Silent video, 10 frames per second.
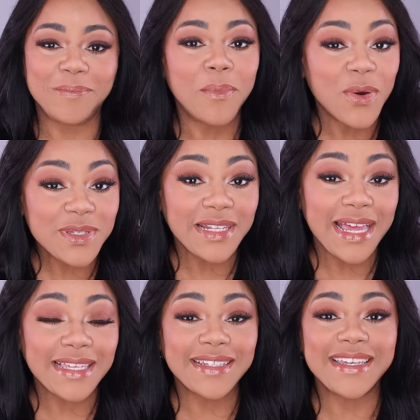Most
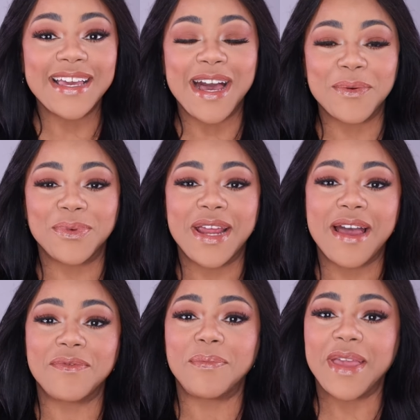likely, I would
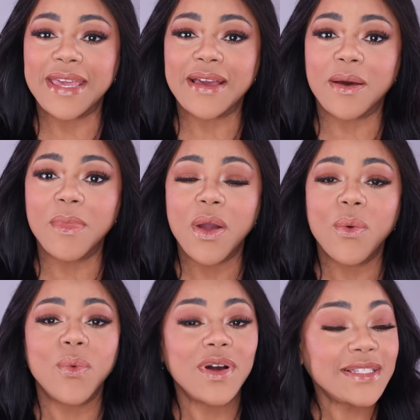have makeup
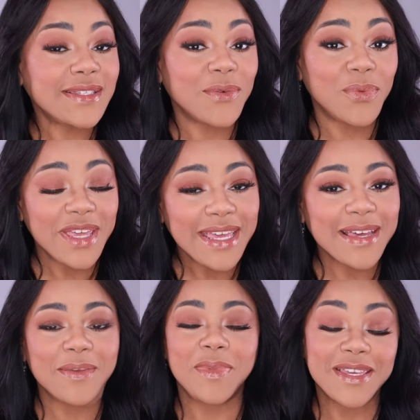once a
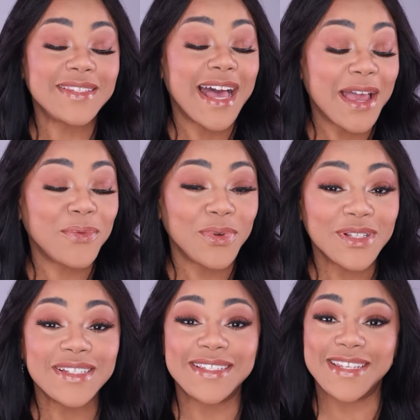week because I
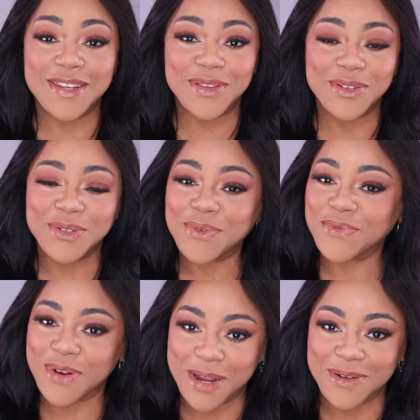will continue to do
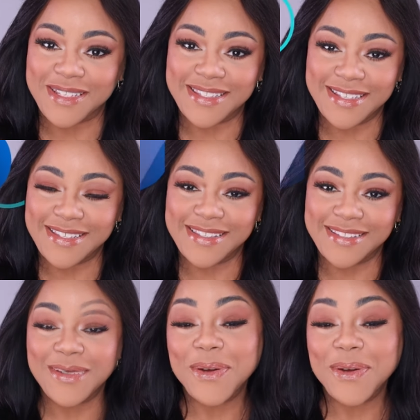fragrances.